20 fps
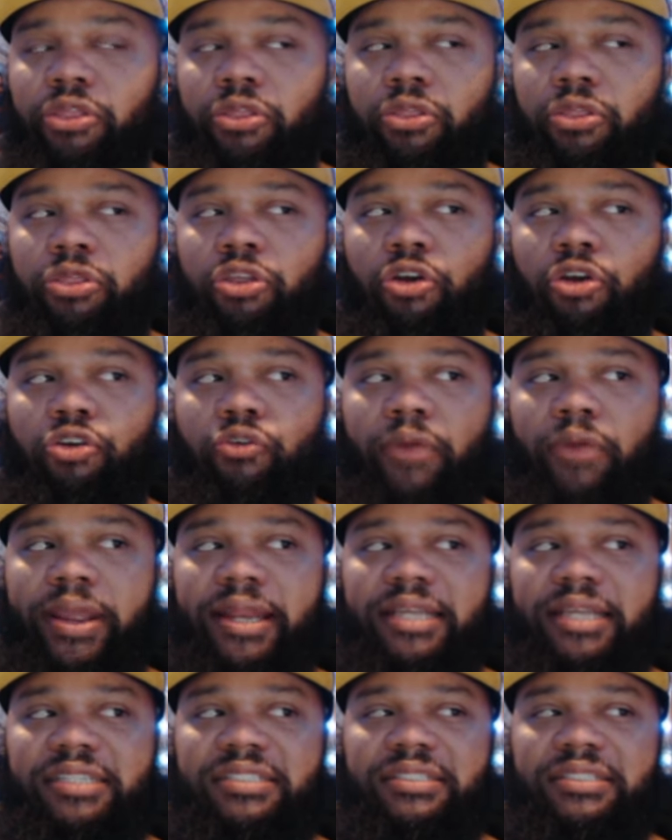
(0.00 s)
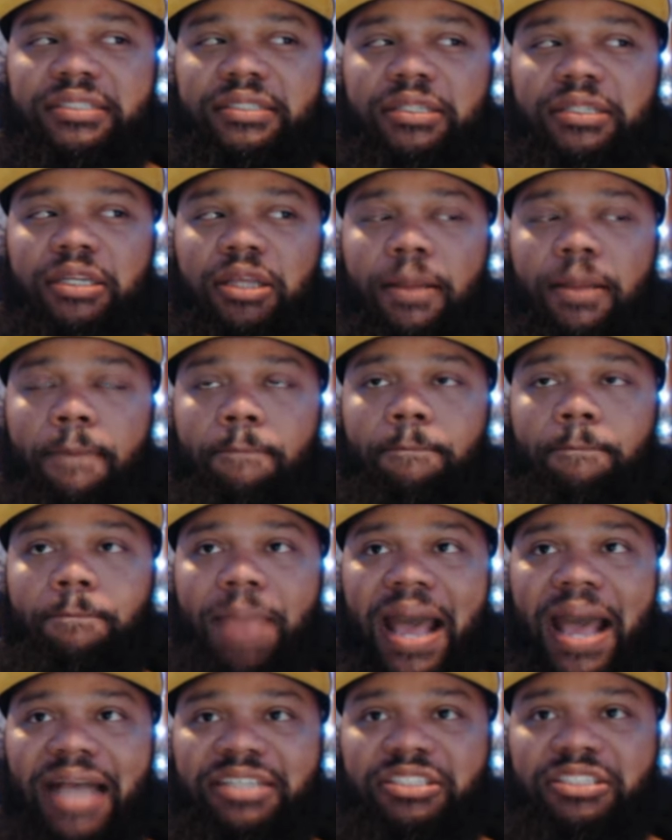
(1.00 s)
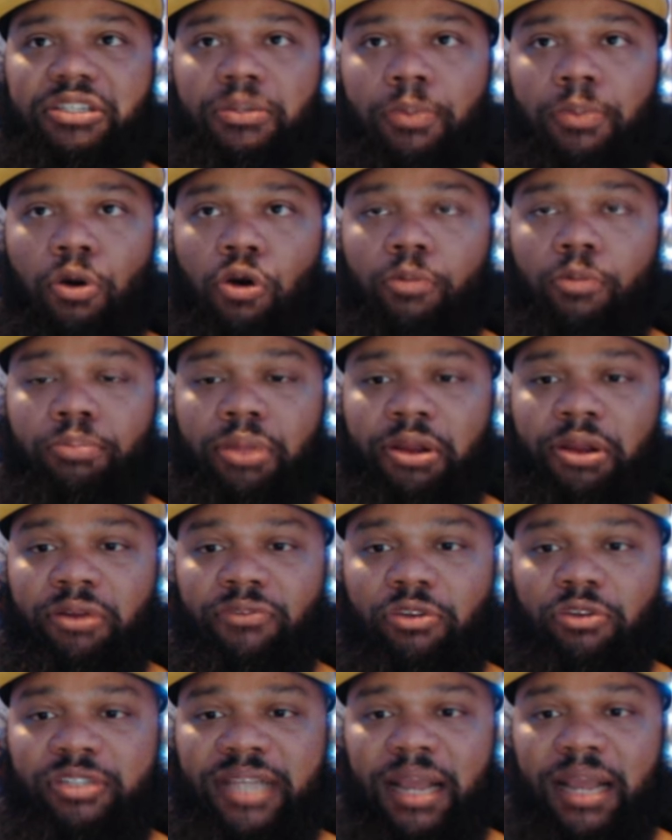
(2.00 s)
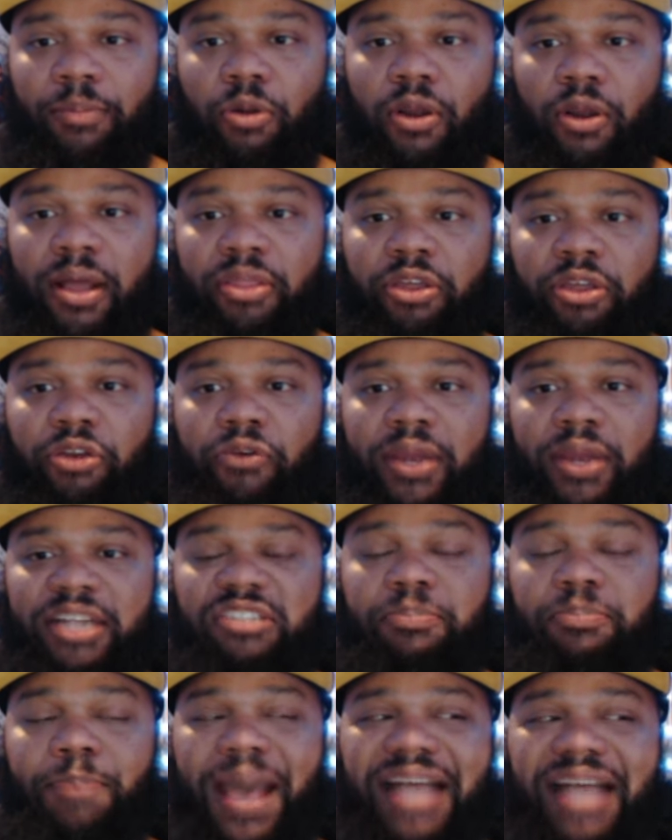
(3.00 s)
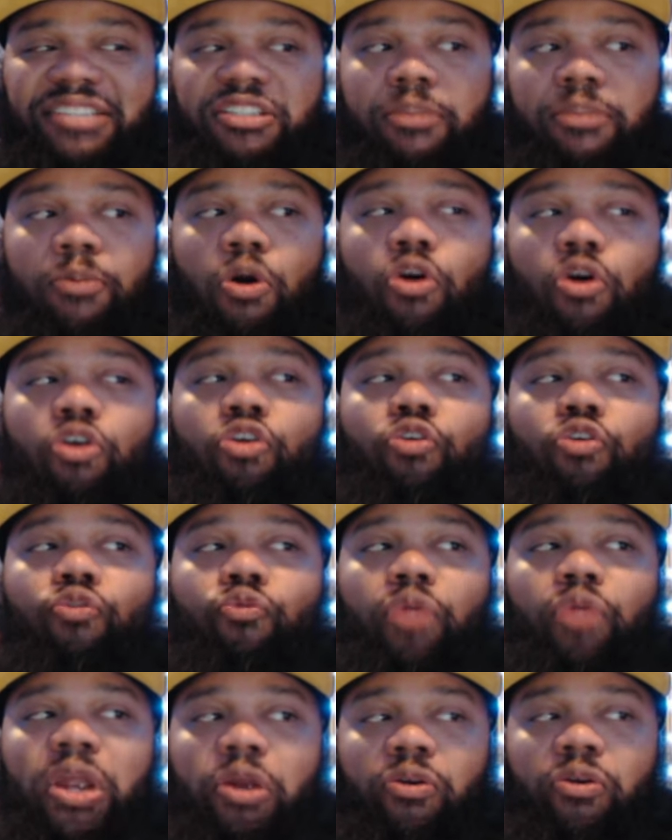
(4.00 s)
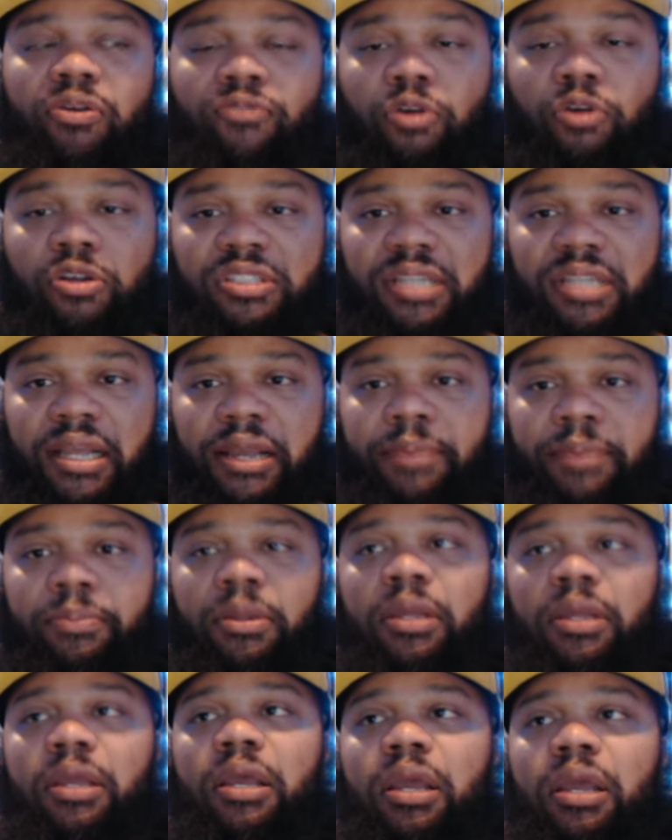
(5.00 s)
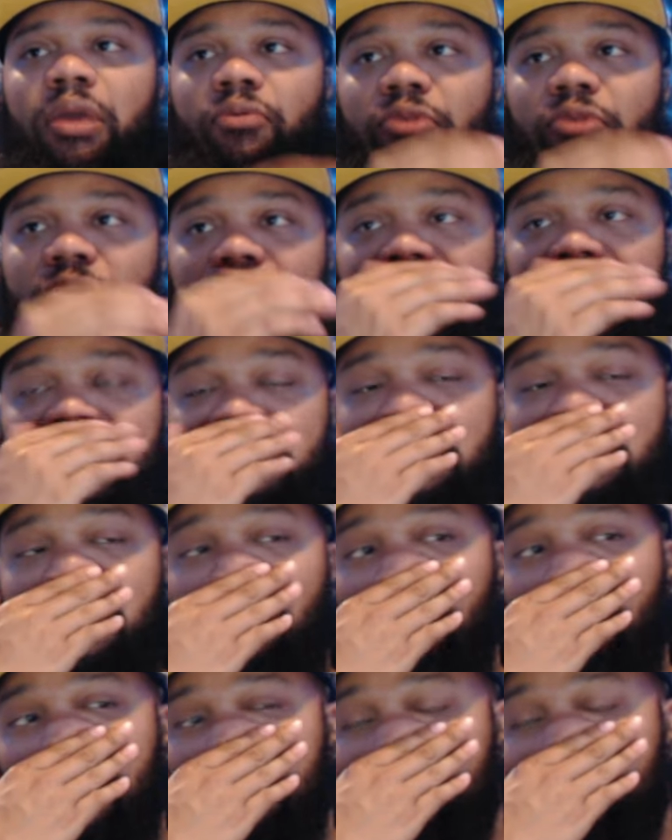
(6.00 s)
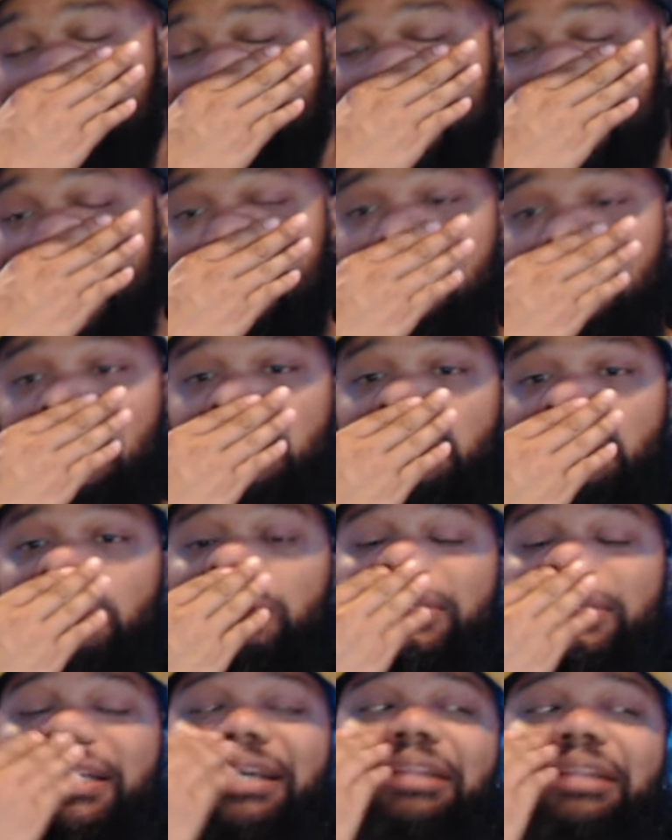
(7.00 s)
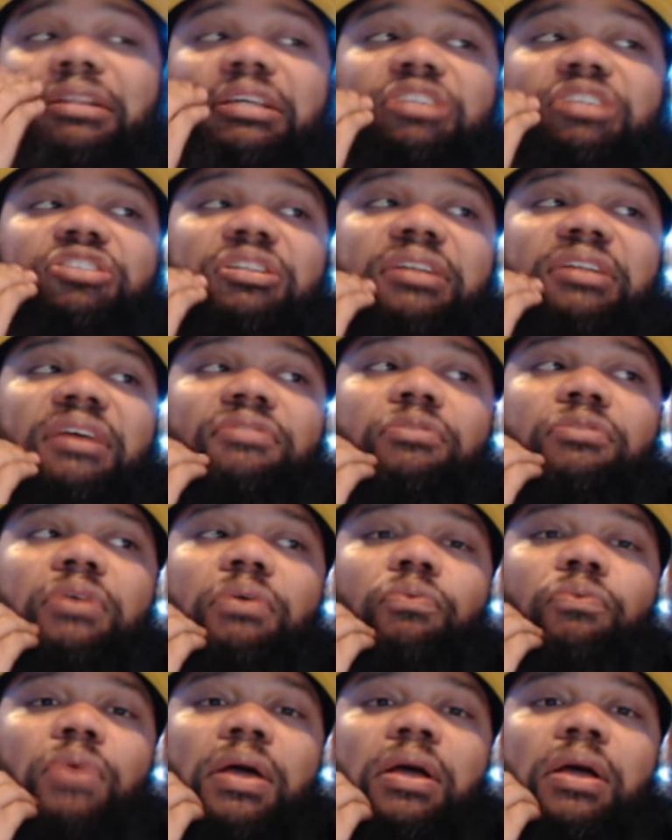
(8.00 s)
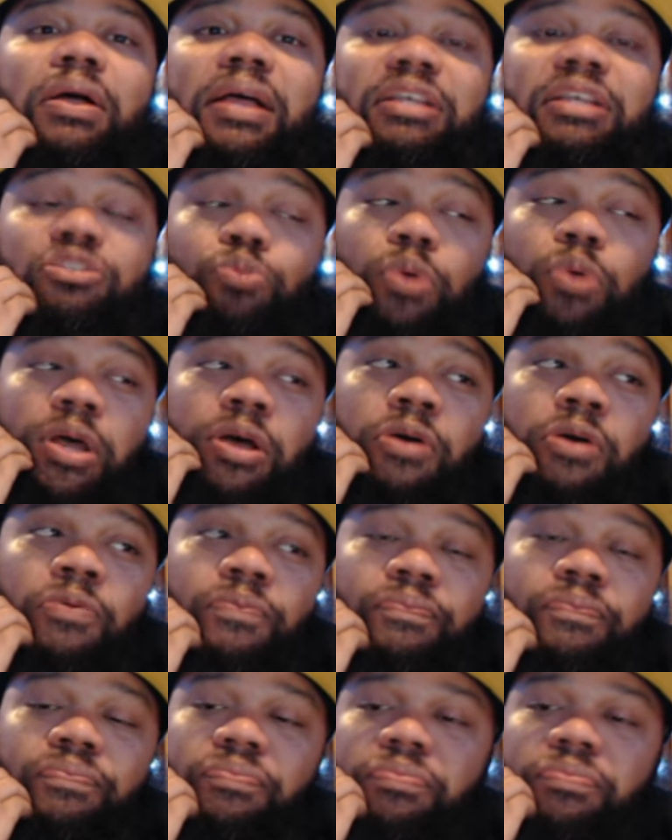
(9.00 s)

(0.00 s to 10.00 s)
the greatest basketball player of all time, or the greatest basketball career of all time, when you consider what he was able to do at the collegiate level as well.